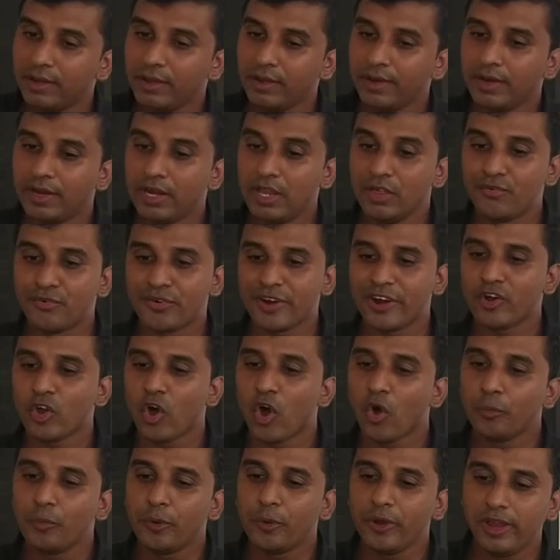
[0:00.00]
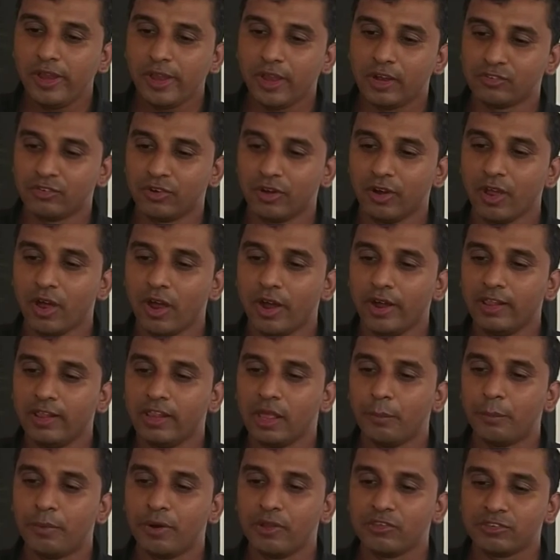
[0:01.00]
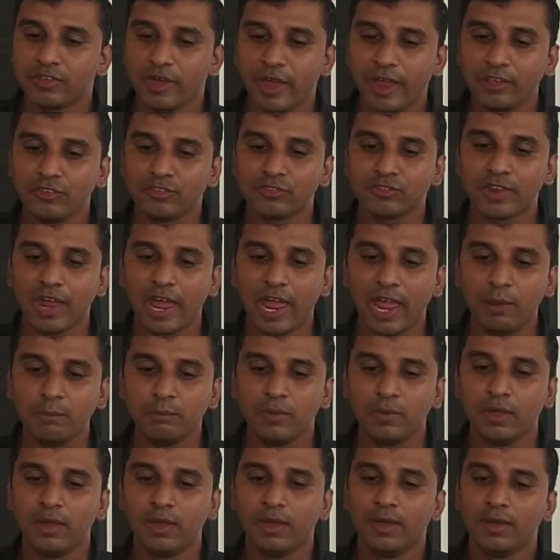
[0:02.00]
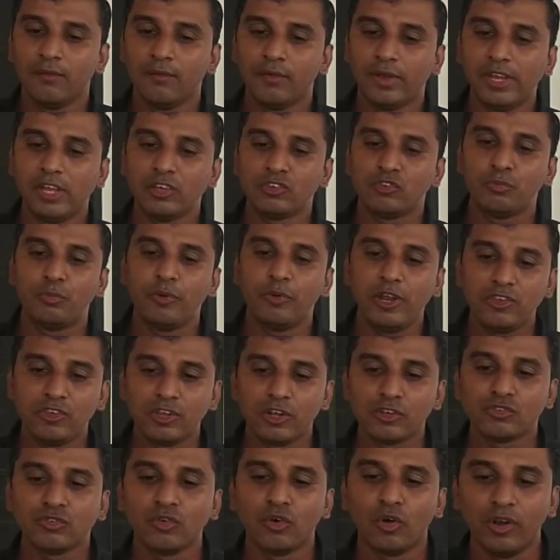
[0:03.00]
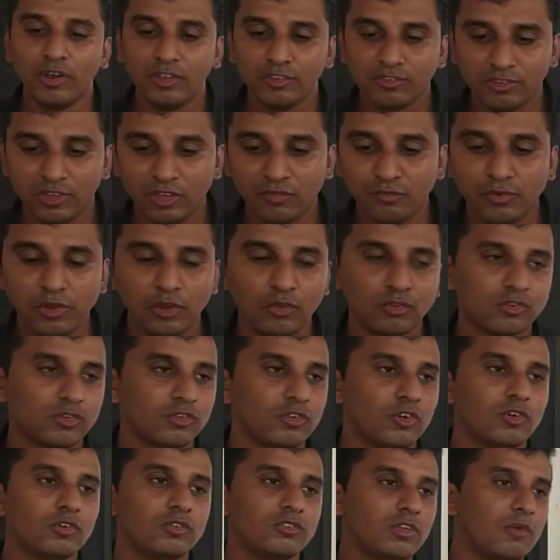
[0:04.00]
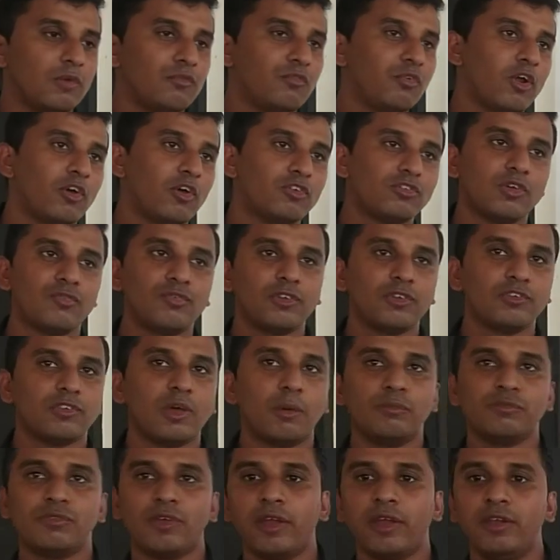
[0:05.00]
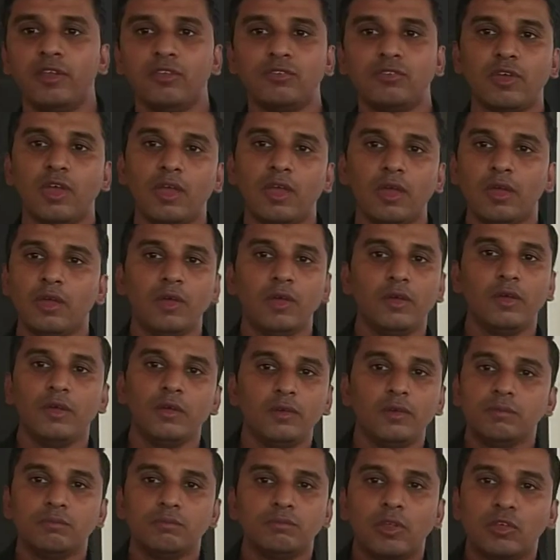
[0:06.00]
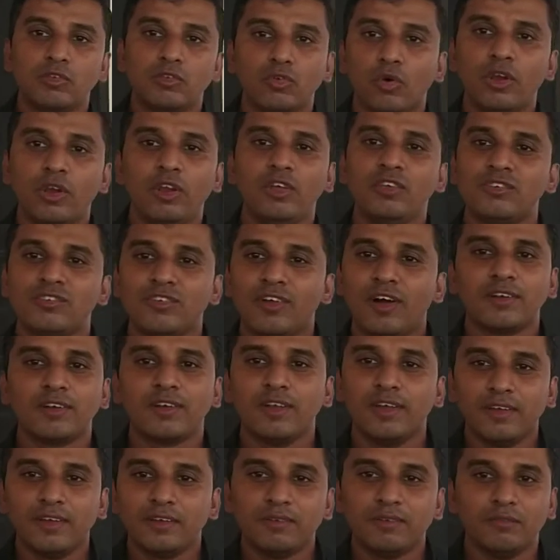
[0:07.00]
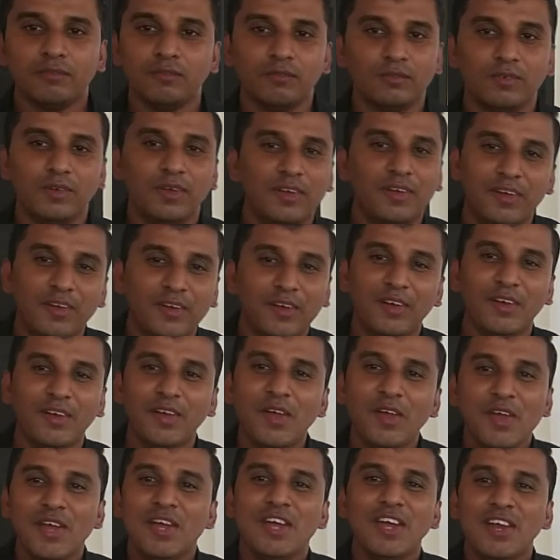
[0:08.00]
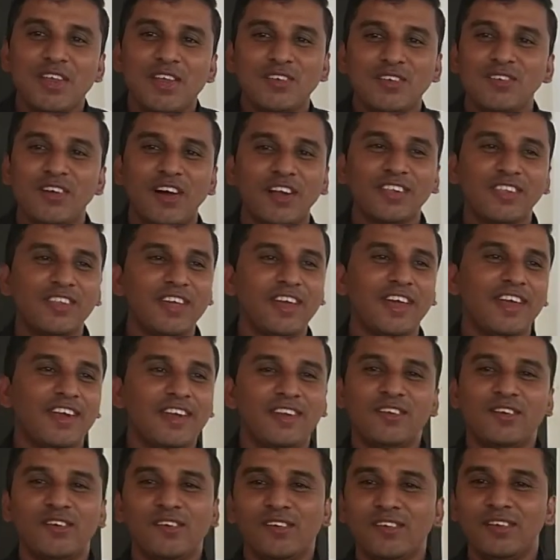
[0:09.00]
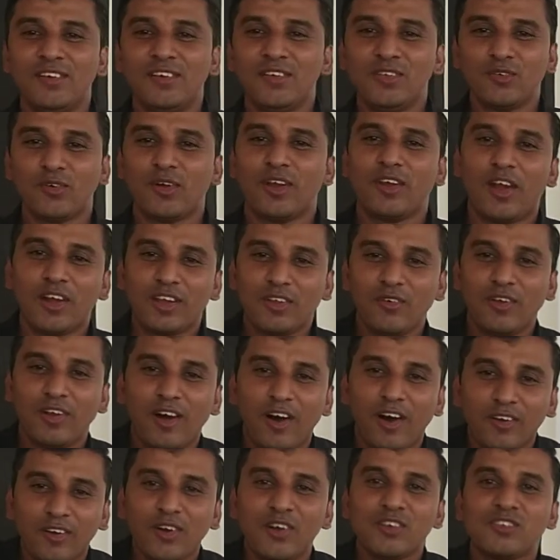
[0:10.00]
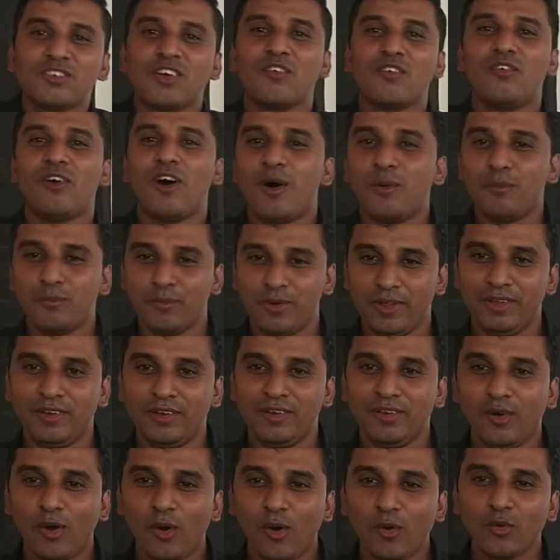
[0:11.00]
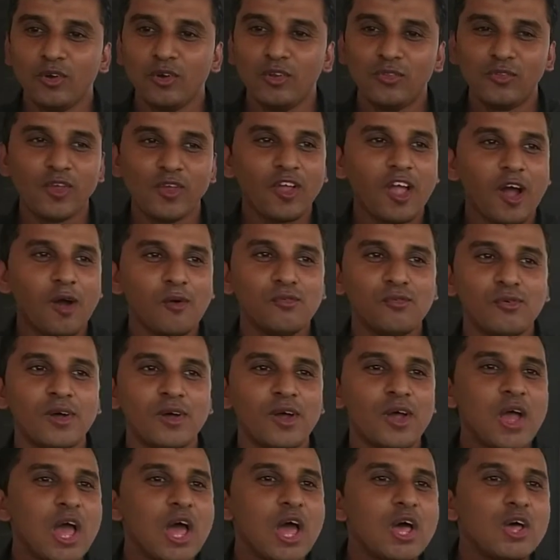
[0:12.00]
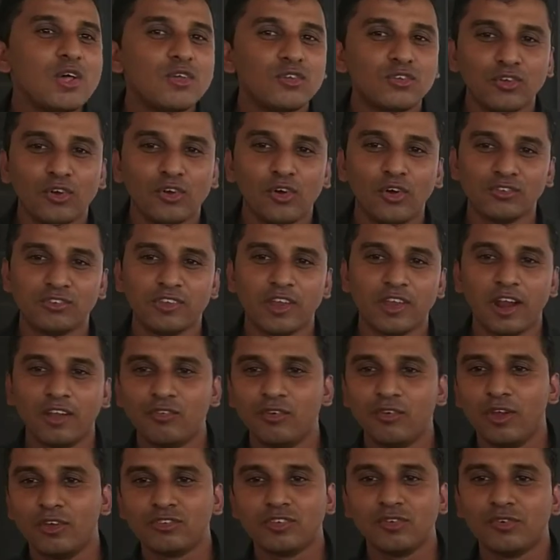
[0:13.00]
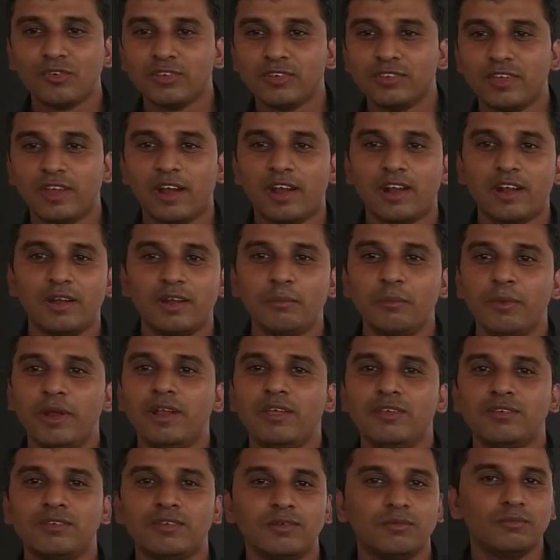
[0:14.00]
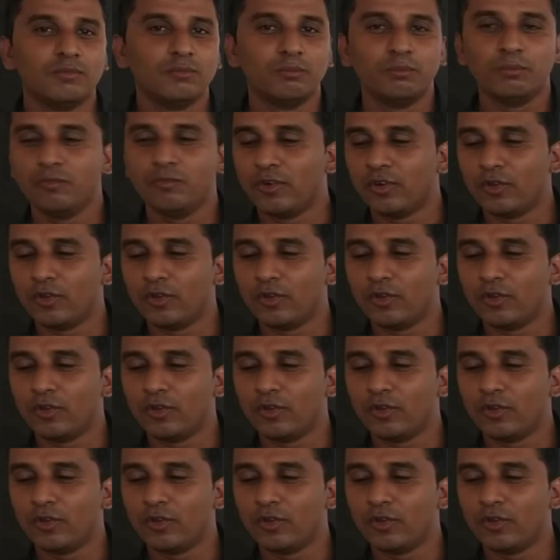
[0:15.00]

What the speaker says: different opinions regarding the precise time when a spiritual soul is infused. Some philosophers, some scientists say the soul is not, it is not there. It is not even organs are formed. How could you think of souls? There are philosophers, there are medicine,